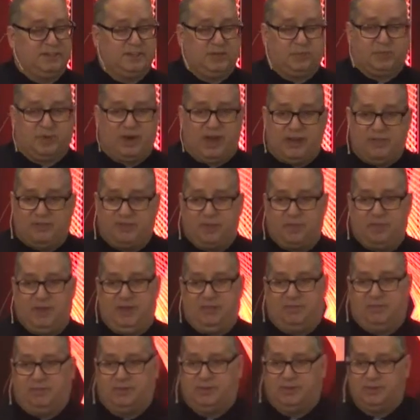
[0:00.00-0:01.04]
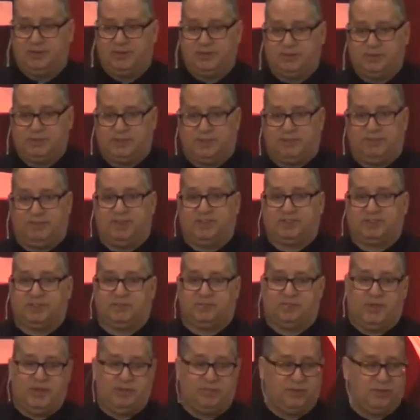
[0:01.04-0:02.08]
to pray for people, to
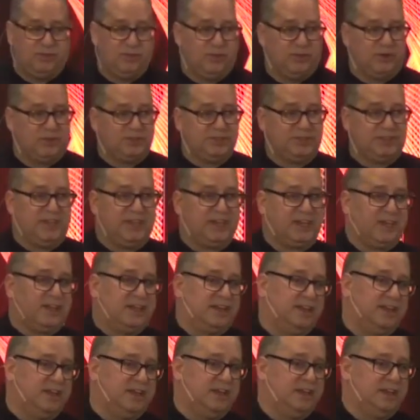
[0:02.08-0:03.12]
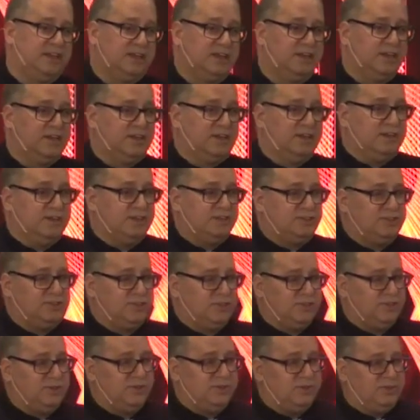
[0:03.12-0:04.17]
visit people who are sick,
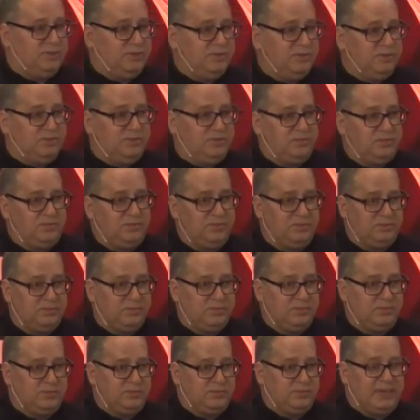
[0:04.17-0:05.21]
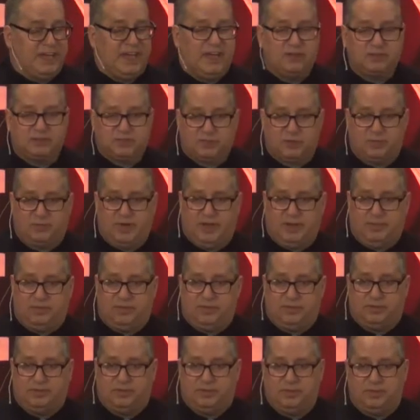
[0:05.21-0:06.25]
to counsel
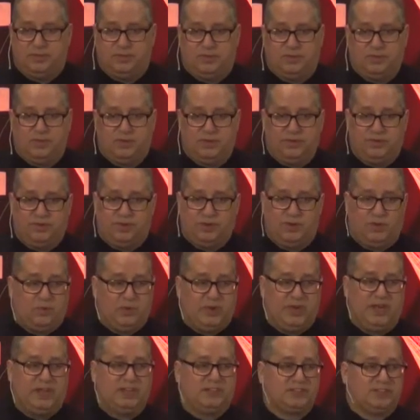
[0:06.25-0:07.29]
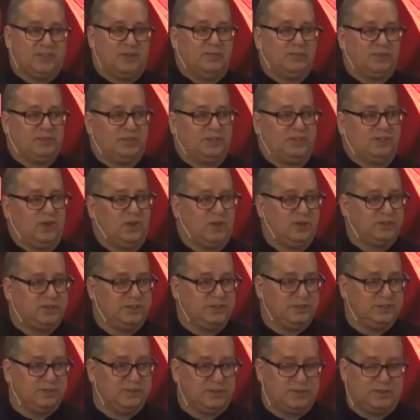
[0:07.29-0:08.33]
people. You know, we need someone to talk
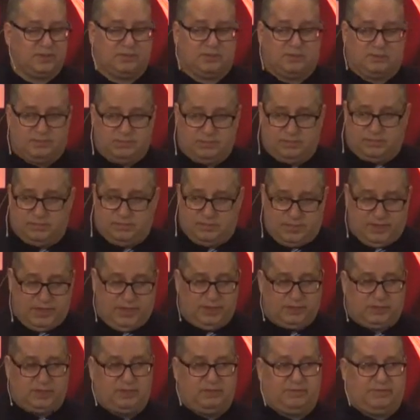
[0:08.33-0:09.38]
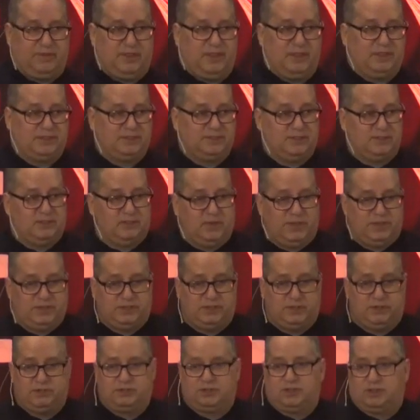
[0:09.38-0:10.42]
to, and these are the fellows that we
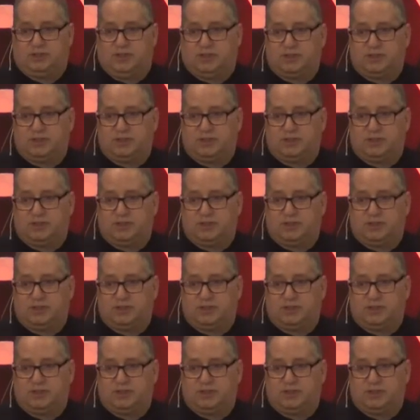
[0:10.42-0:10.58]
choose to